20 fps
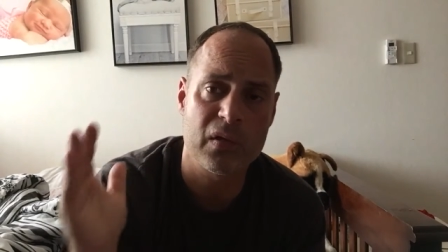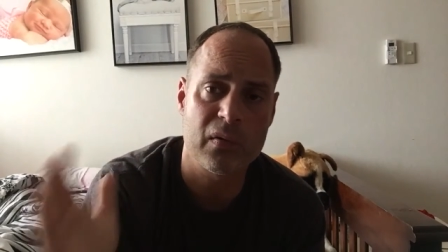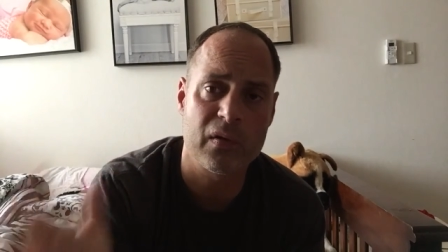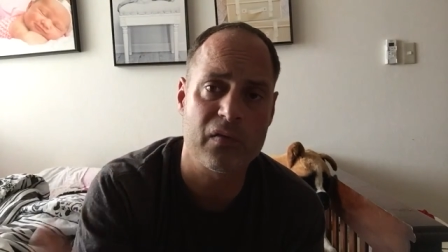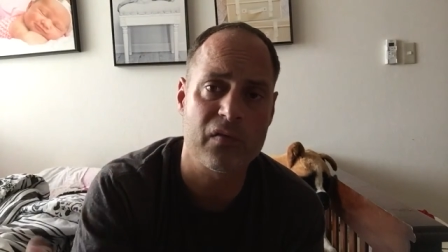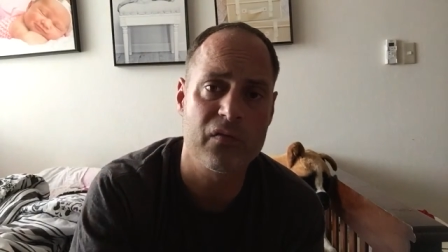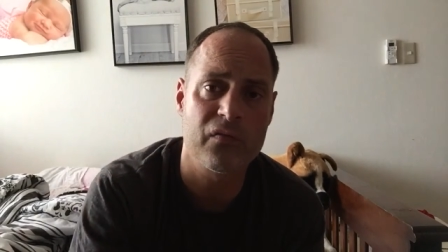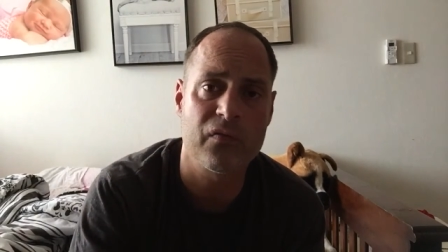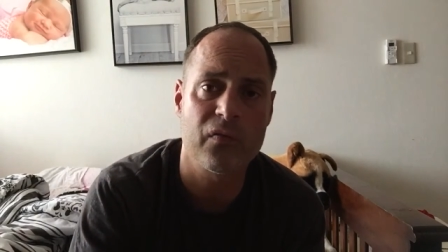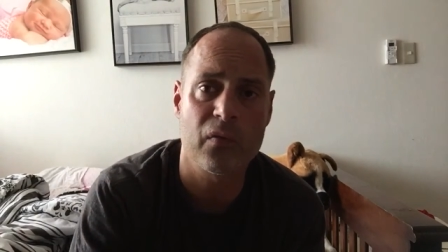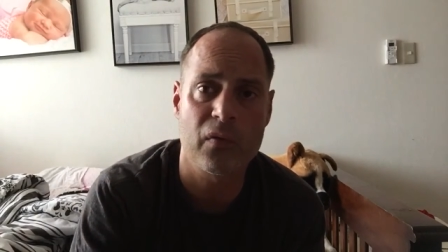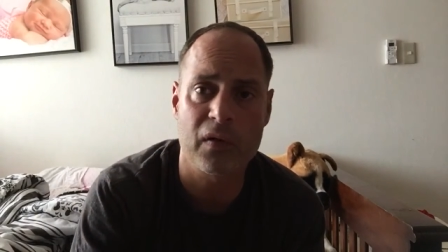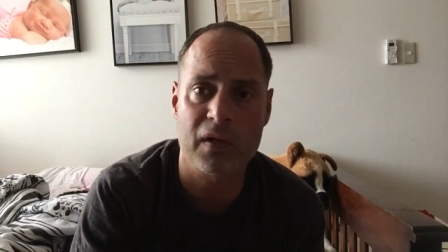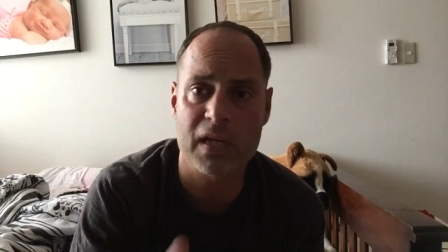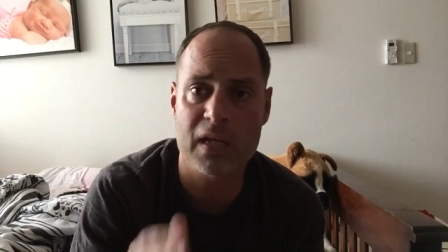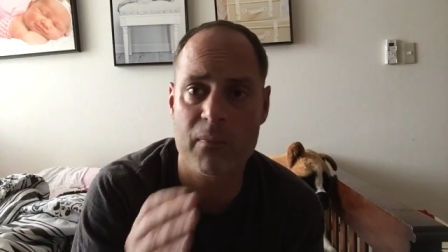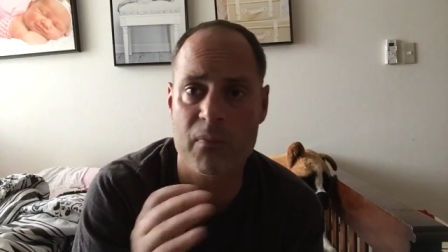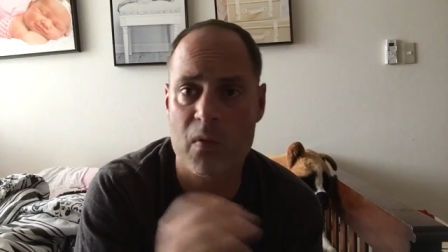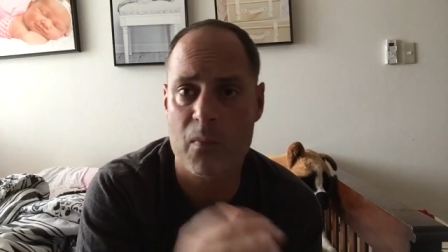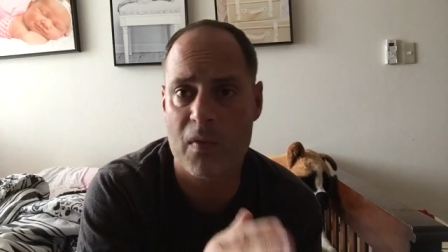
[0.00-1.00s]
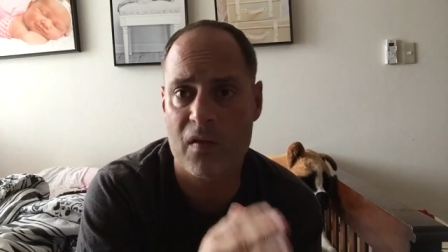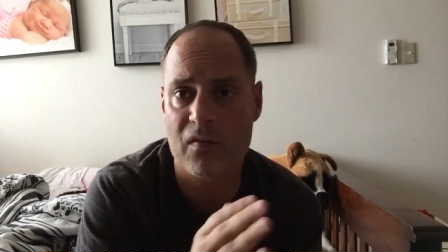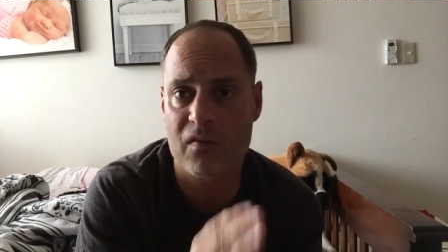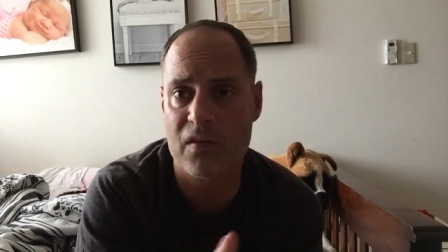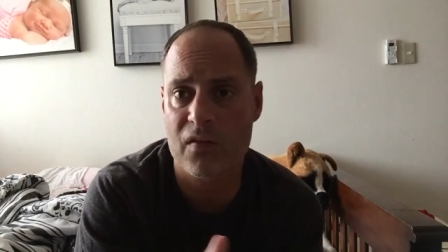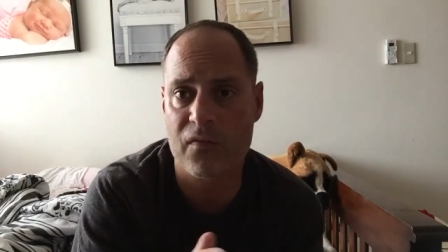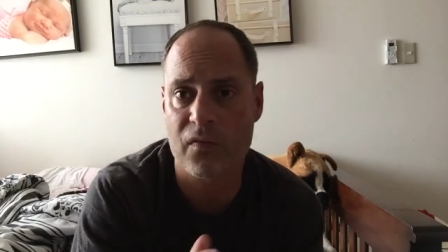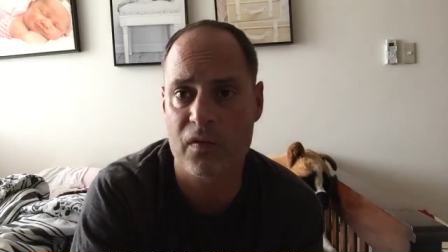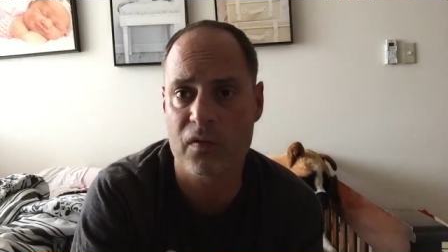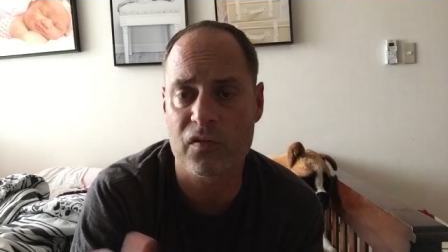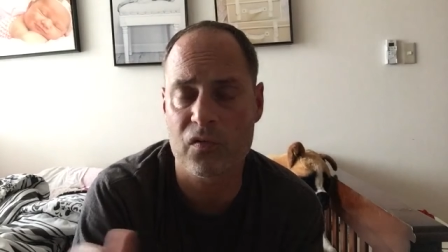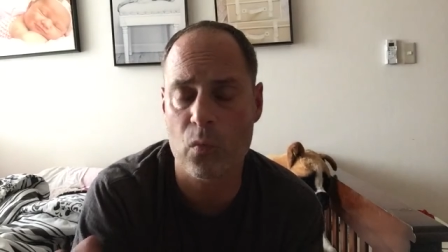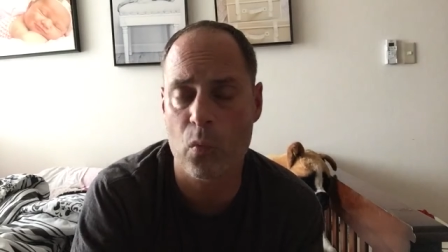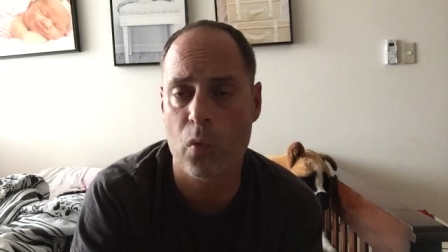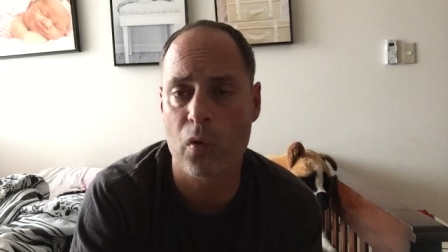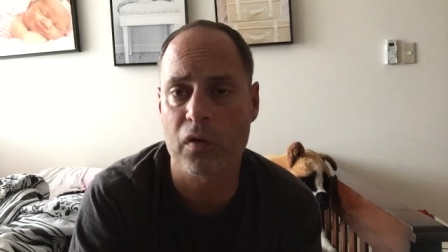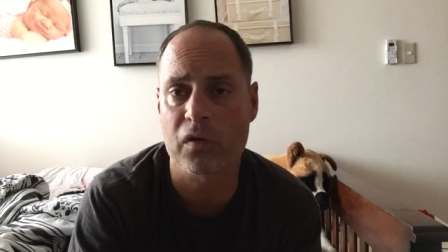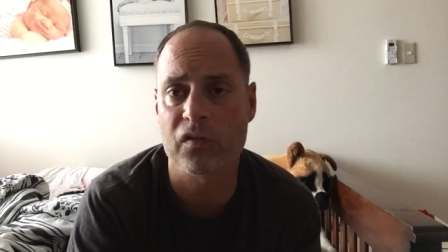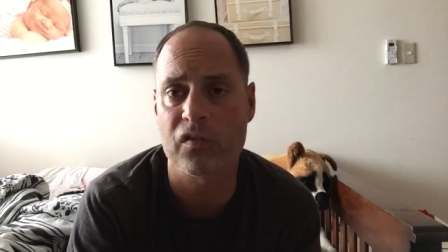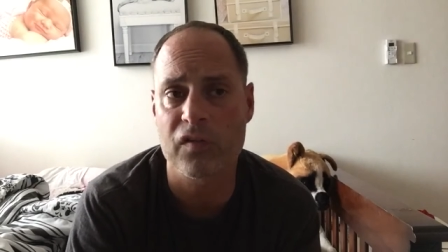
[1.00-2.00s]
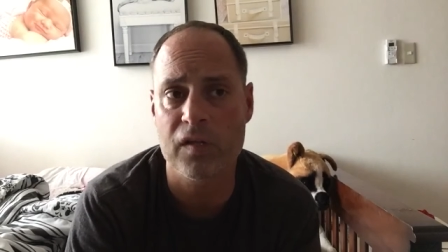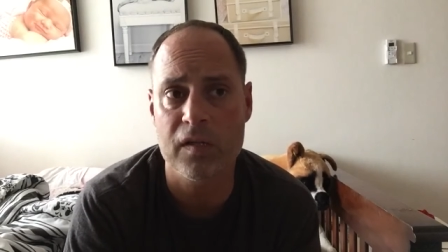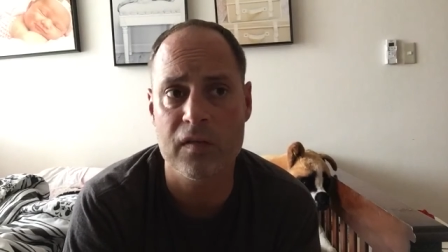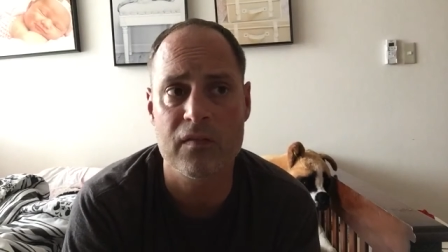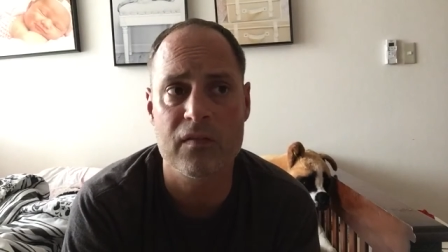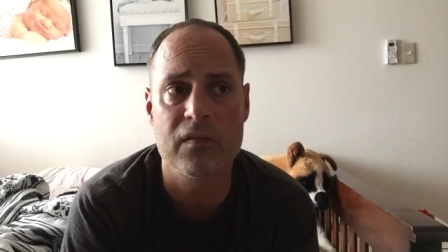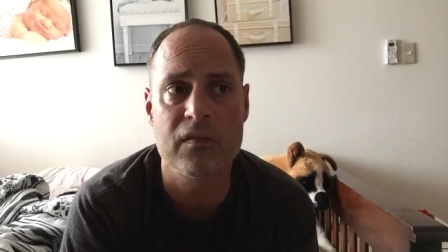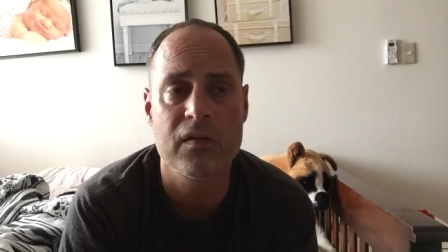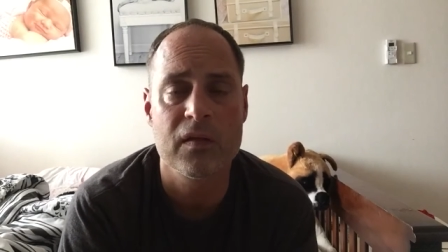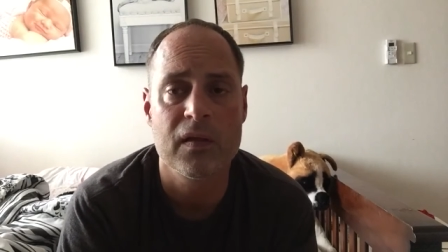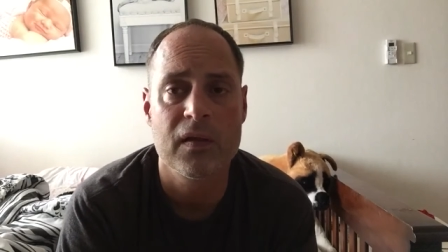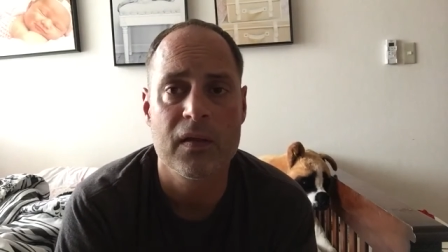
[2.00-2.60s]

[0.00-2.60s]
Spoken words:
question 4, keep them as different worksheets